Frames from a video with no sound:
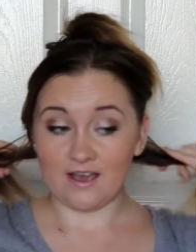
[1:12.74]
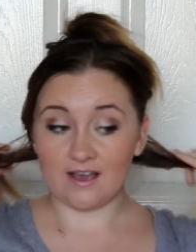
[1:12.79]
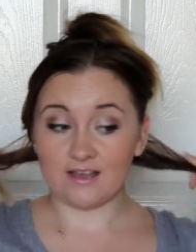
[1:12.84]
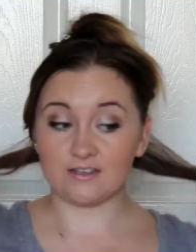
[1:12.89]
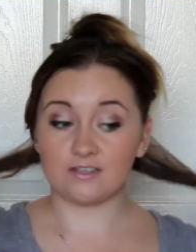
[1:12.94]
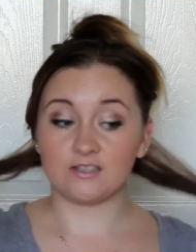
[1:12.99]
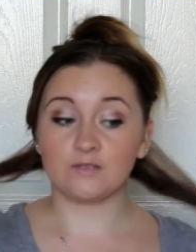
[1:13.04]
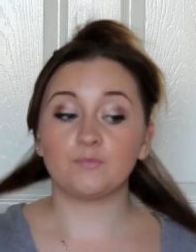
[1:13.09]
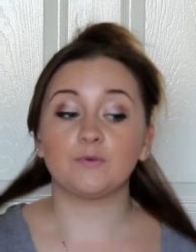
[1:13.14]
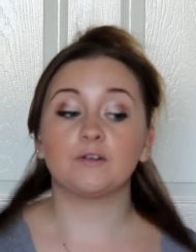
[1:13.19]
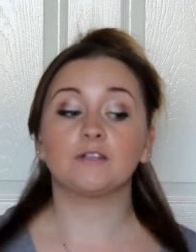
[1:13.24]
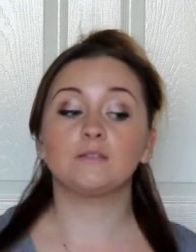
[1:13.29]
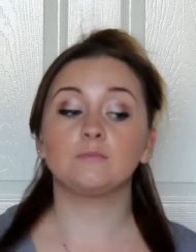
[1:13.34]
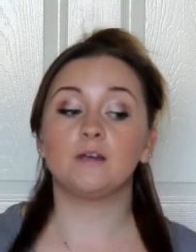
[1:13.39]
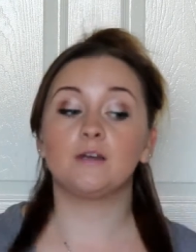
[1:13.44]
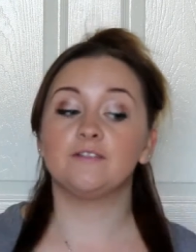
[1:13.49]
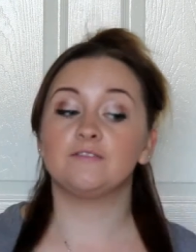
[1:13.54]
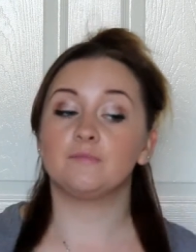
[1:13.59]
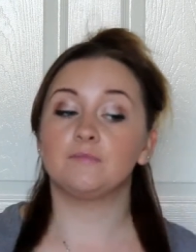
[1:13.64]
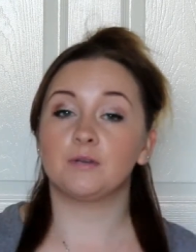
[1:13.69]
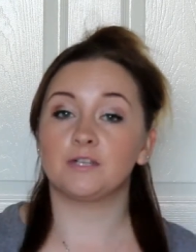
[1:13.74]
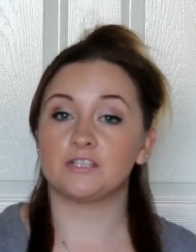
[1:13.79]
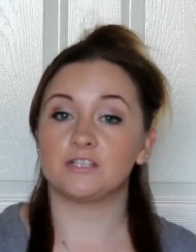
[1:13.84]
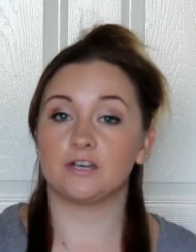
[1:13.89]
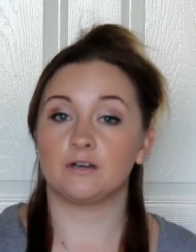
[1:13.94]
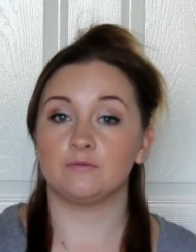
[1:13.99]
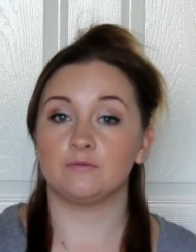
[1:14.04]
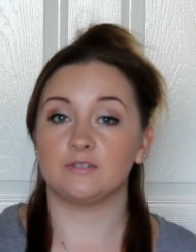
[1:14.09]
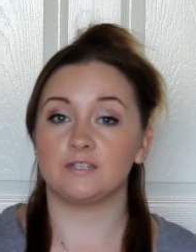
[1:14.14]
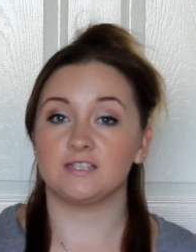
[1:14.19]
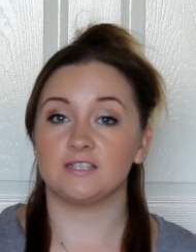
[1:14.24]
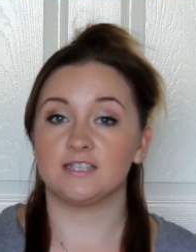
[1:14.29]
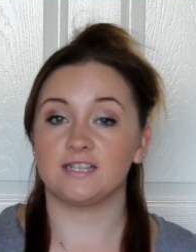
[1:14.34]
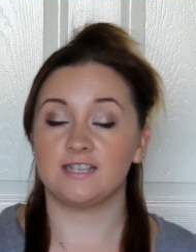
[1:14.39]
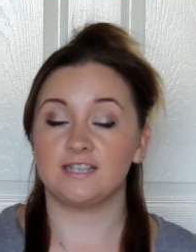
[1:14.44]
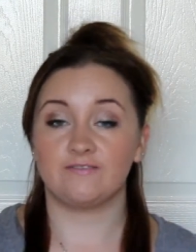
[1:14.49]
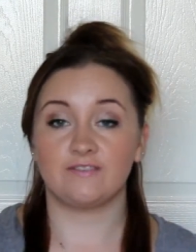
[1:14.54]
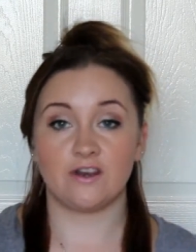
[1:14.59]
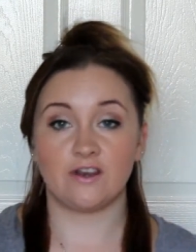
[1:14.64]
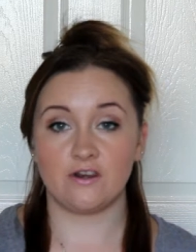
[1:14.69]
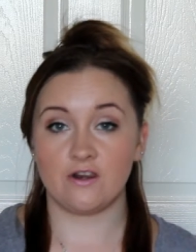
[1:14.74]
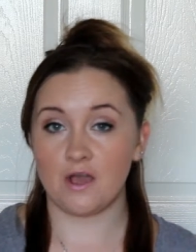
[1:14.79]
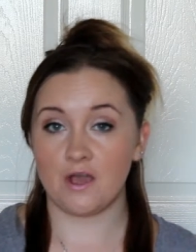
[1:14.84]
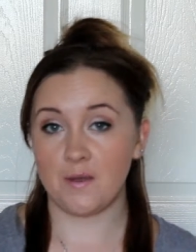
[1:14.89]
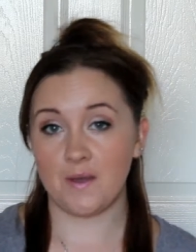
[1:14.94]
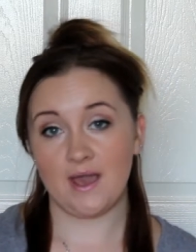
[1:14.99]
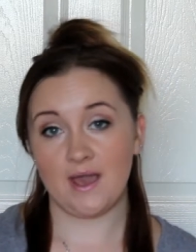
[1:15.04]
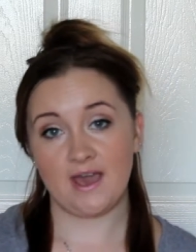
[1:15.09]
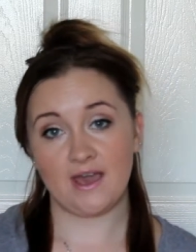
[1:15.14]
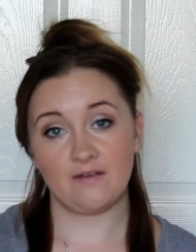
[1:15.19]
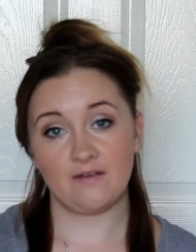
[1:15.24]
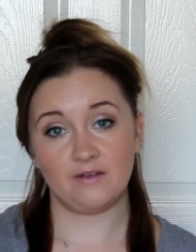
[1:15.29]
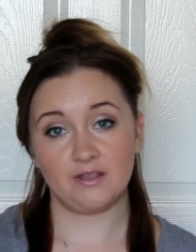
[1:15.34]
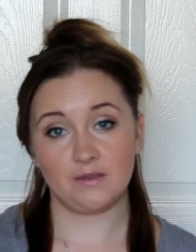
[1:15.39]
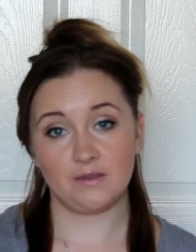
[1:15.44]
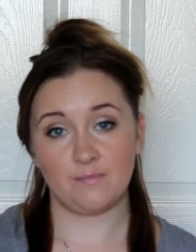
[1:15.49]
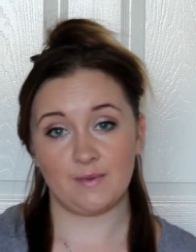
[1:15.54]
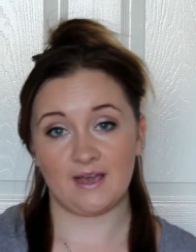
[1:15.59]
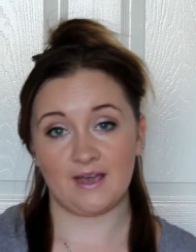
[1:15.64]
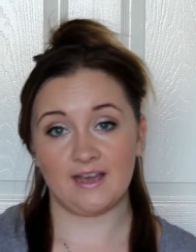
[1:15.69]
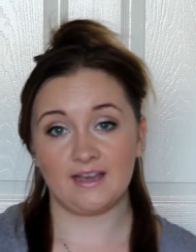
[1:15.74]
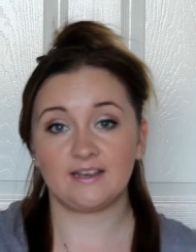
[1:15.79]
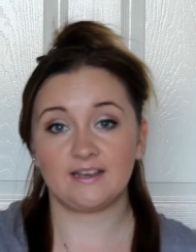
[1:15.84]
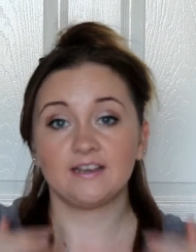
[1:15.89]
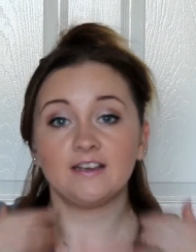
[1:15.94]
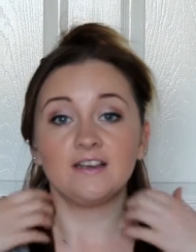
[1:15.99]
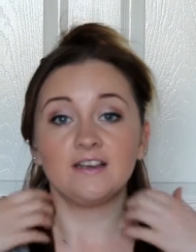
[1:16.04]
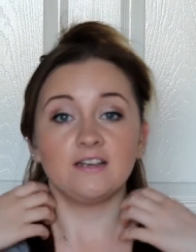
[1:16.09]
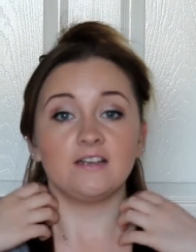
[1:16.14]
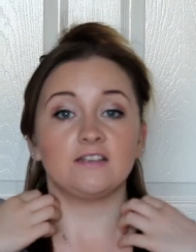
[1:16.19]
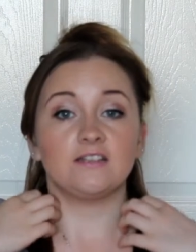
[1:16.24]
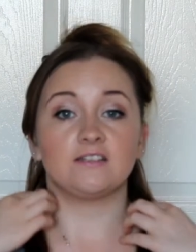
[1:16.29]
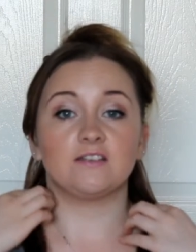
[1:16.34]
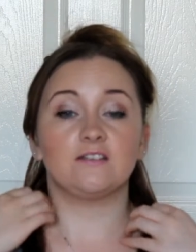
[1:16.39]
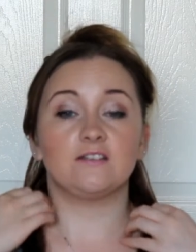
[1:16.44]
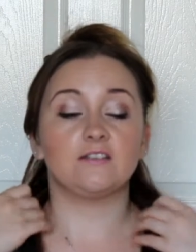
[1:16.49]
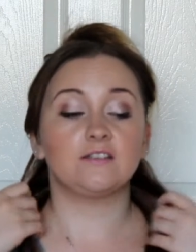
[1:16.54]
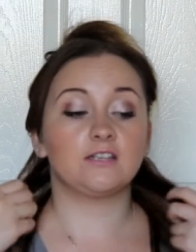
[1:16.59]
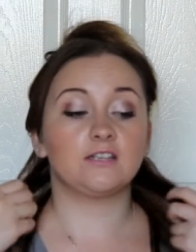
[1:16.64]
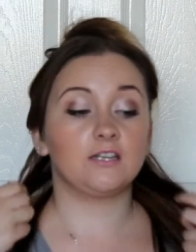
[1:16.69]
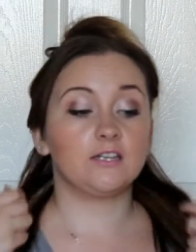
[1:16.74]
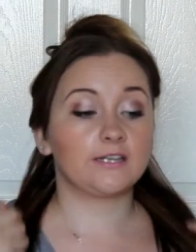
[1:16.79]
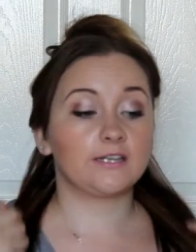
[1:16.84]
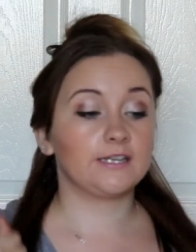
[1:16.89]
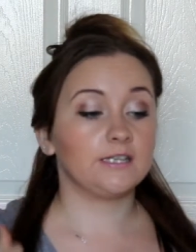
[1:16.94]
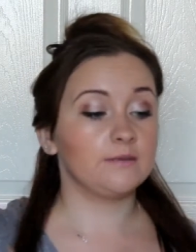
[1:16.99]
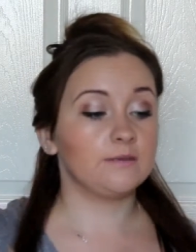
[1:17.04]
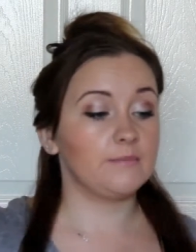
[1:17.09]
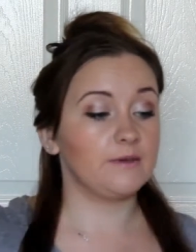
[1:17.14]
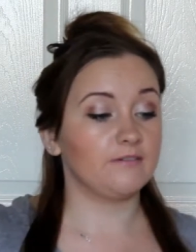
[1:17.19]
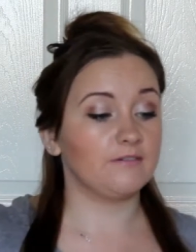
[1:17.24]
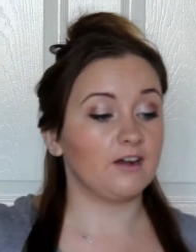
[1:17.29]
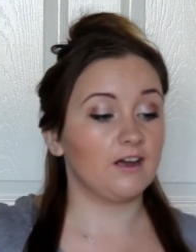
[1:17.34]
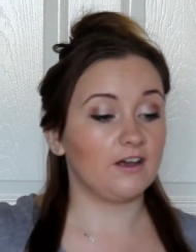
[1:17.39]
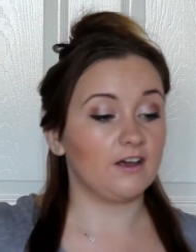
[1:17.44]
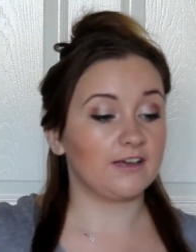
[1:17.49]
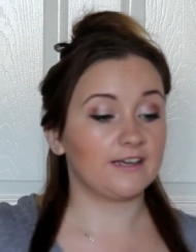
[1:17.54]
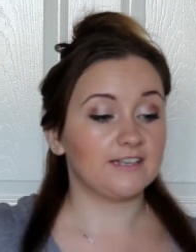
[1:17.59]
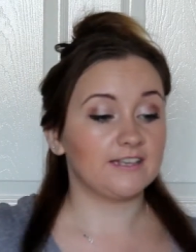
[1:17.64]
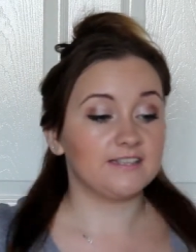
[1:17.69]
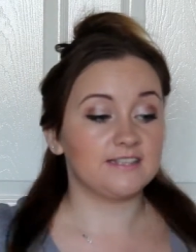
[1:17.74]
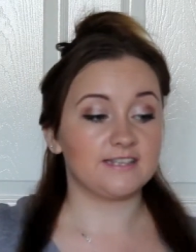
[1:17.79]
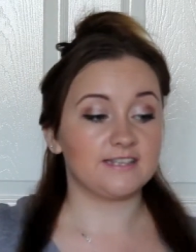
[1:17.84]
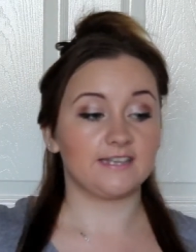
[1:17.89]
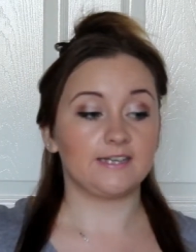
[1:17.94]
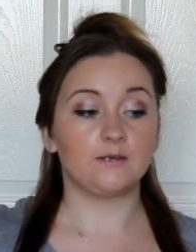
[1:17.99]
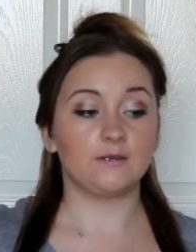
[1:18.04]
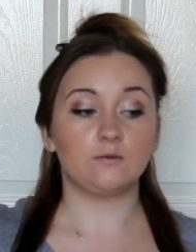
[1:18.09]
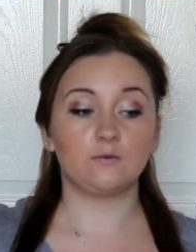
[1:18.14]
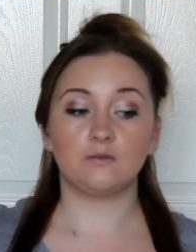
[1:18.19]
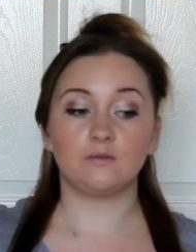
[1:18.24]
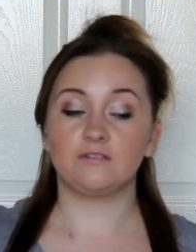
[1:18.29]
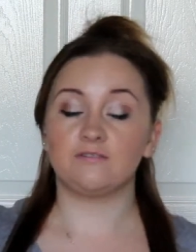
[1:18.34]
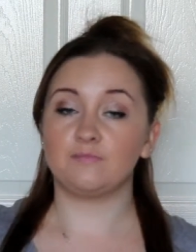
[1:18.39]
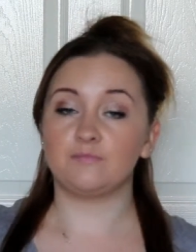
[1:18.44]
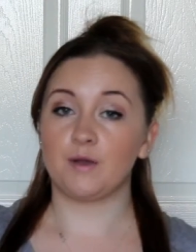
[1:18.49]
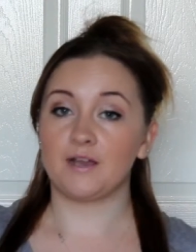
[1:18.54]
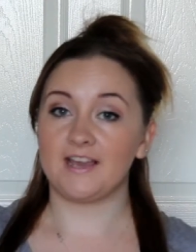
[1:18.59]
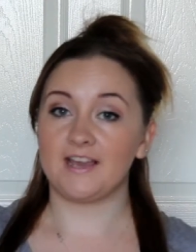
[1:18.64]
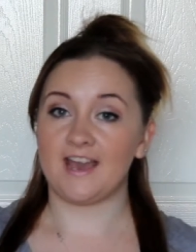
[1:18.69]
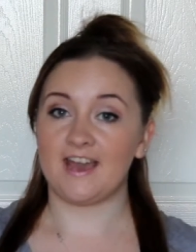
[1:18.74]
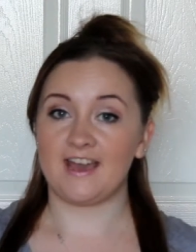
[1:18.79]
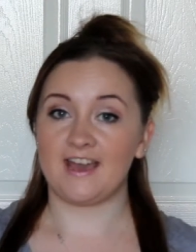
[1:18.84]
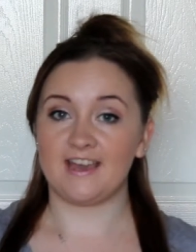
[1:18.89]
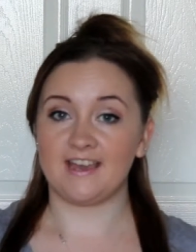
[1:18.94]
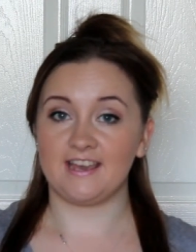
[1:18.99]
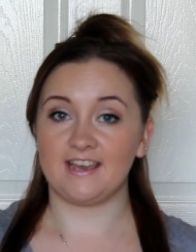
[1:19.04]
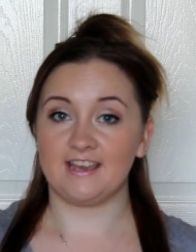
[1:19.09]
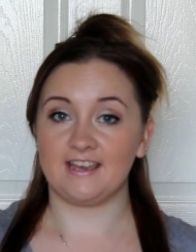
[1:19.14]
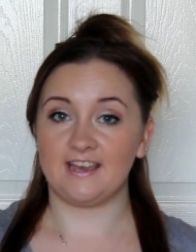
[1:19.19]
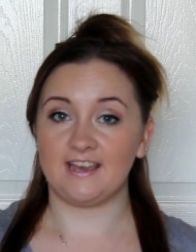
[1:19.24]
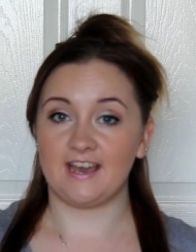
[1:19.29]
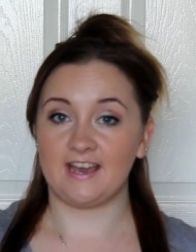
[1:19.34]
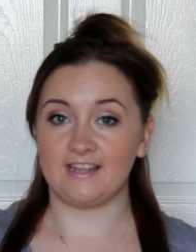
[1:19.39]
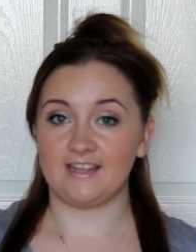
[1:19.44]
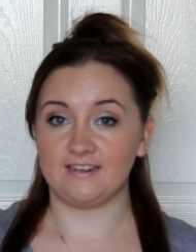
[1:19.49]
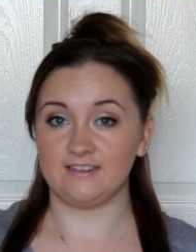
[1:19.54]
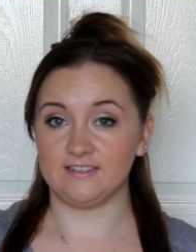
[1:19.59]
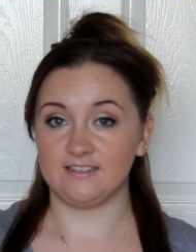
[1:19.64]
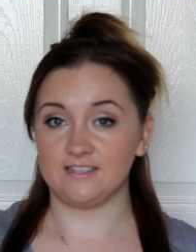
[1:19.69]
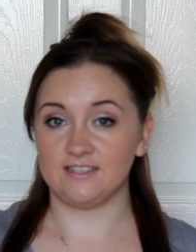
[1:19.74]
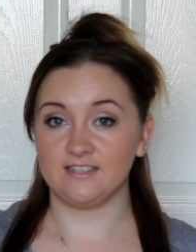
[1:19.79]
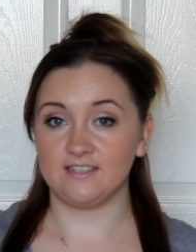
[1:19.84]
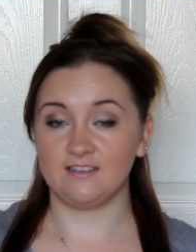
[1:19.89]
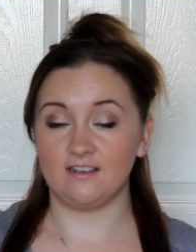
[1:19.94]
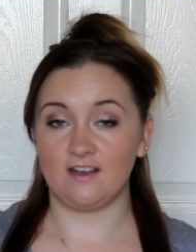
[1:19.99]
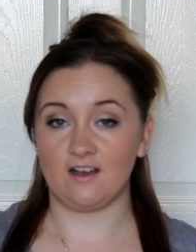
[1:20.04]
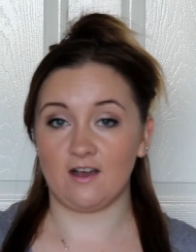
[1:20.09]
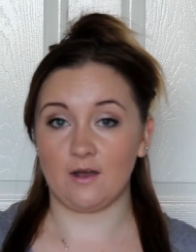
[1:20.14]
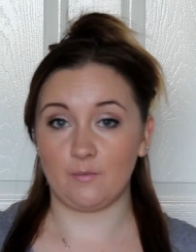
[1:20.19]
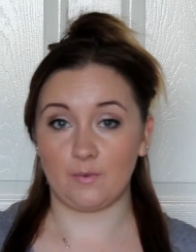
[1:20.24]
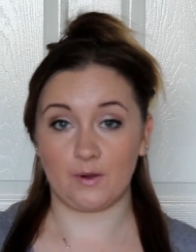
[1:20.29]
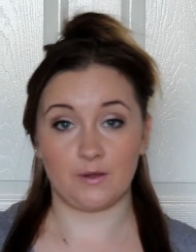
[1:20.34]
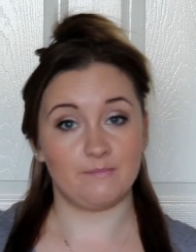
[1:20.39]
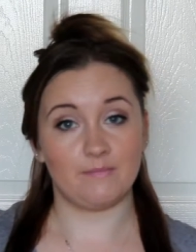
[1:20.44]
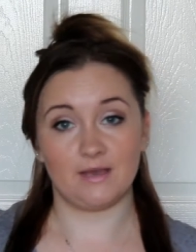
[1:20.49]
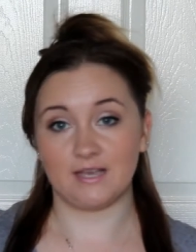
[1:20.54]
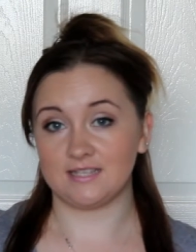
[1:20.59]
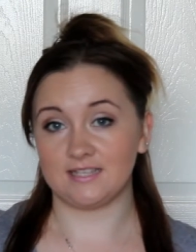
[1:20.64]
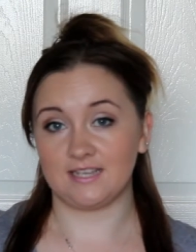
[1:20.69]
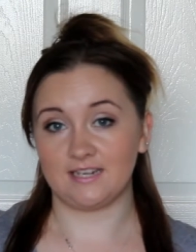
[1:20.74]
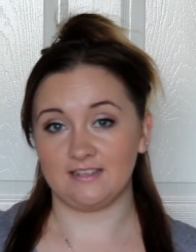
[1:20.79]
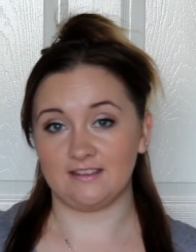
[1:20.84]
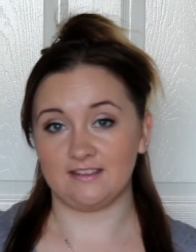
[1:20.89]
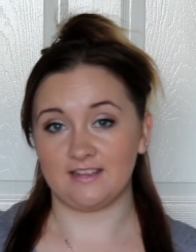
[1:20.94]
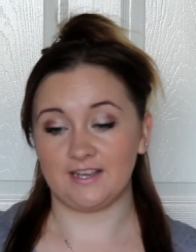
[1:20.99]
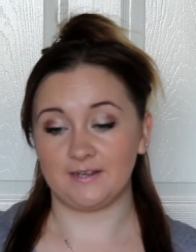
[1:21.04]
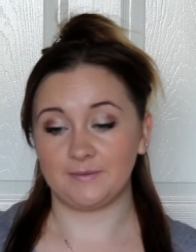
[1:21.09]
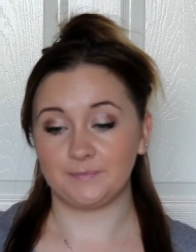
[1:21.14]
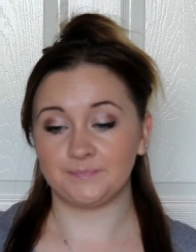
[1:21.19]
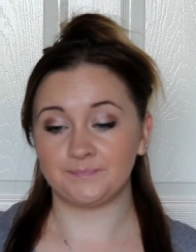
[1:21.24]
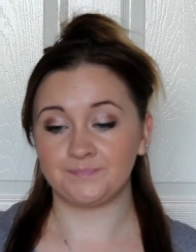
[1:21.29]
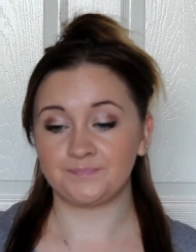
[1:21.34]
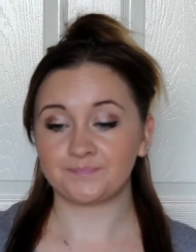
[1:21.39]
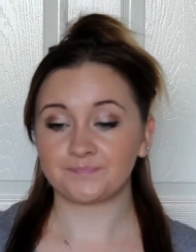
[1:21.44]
and just bring them over my shoulders, leaving no hair at the back, so that to look in the mirror I can see all of my hair here and I won't miss anything.